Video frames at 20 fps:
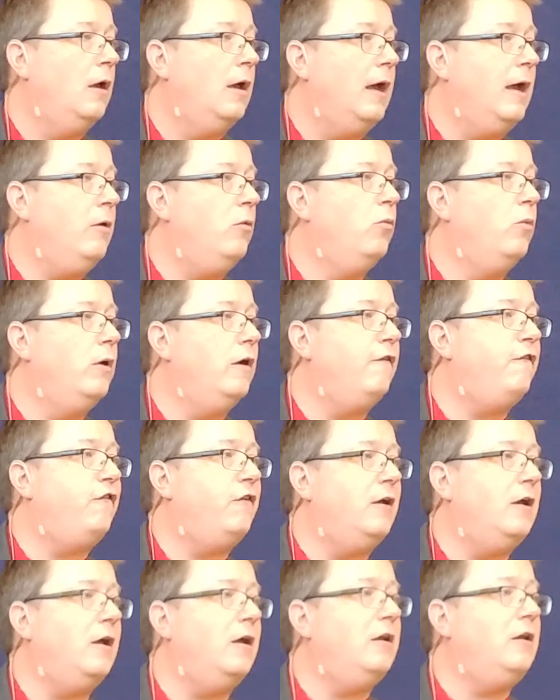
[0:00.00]
And
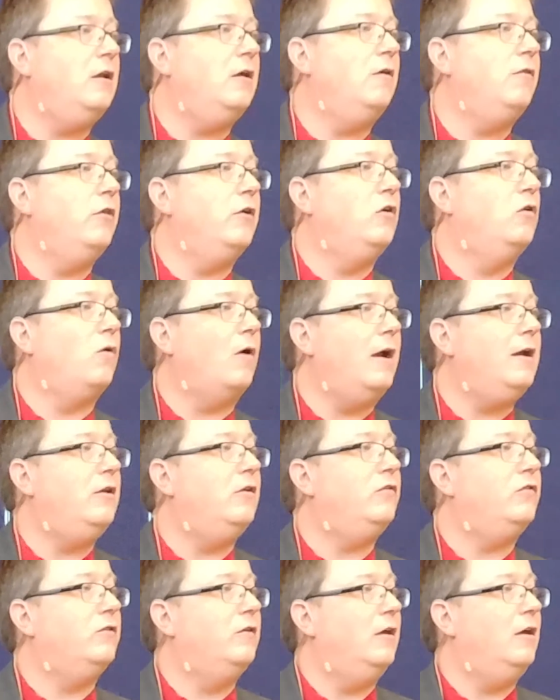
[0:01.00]
within the
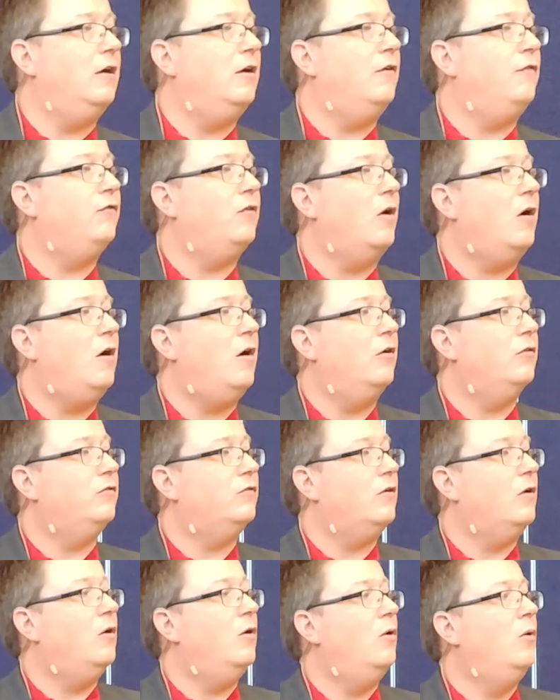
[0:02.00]
greatest gift
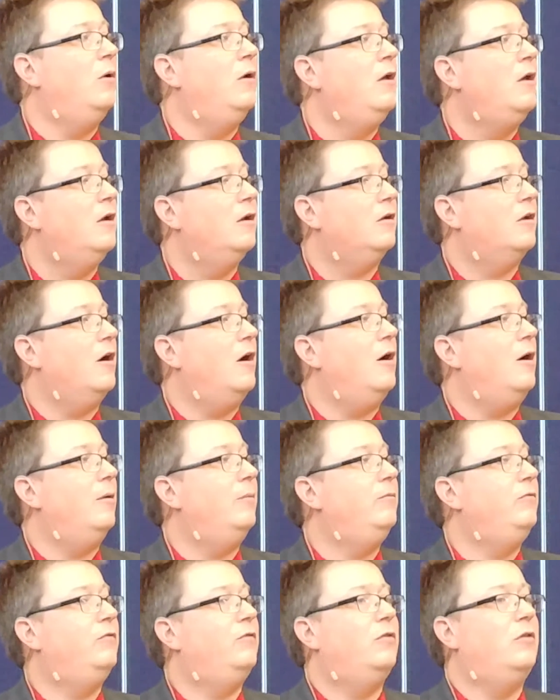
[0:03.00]
also
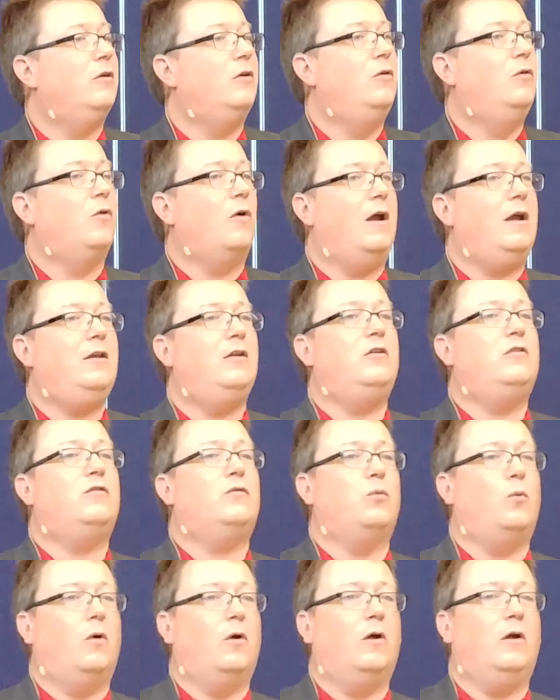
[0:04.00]
comes the
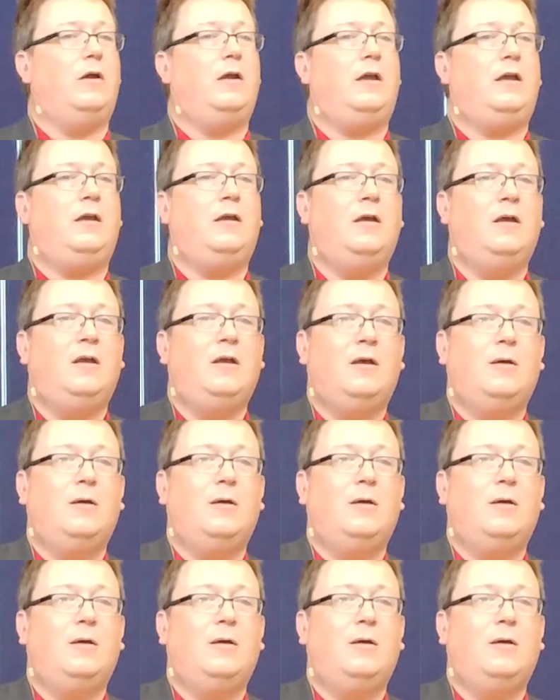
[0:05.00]
greatest worry,